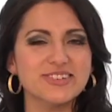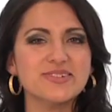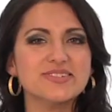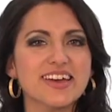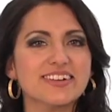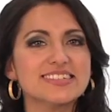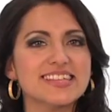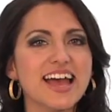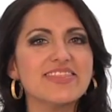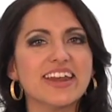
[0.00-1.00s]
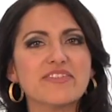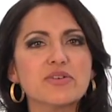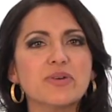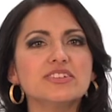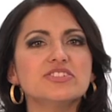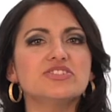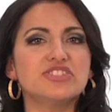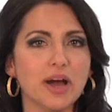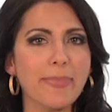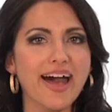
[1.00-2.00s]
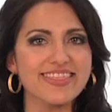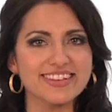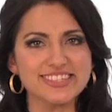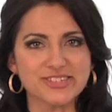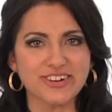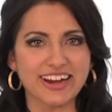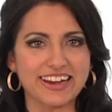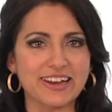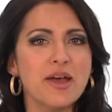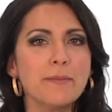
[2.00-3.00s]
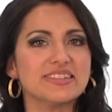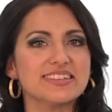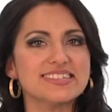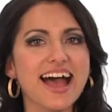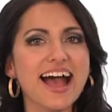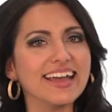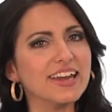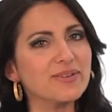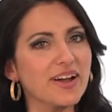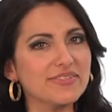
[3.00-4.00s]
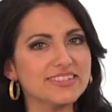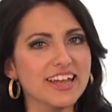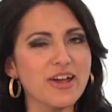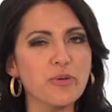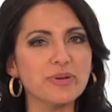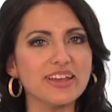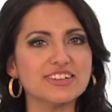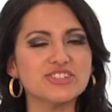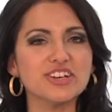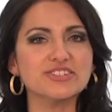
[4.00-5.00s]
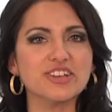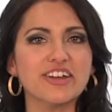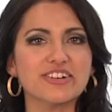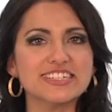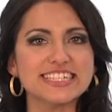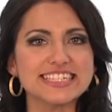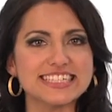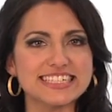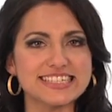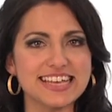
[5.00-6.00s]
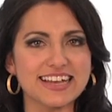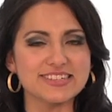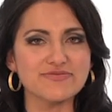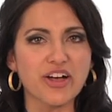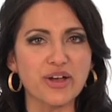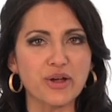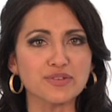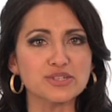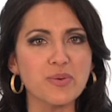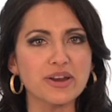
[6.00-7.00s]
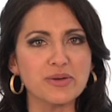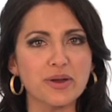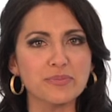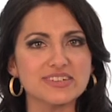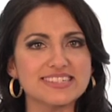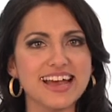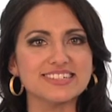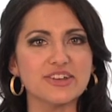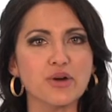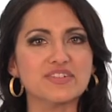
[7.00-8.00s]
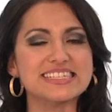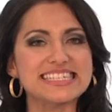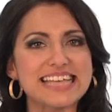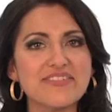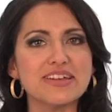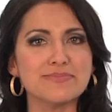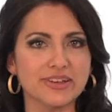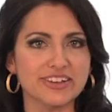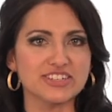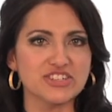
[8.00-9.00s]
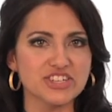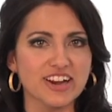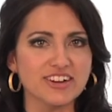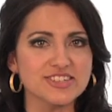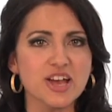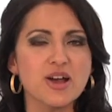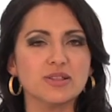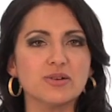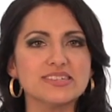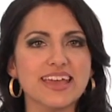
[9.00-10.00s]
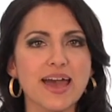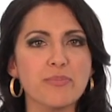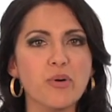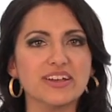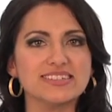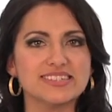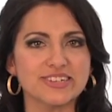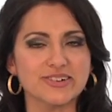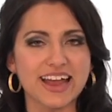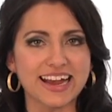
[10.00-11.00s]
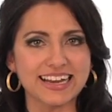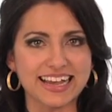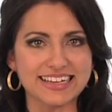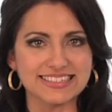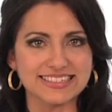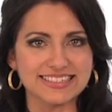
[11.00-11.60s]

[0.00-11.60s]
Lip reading: Newsletter said that everyone should jump on this train, but the stock had a rough day, opening at just under 16 cents and falling over 21% on over 7 million shares, closing at 0.098.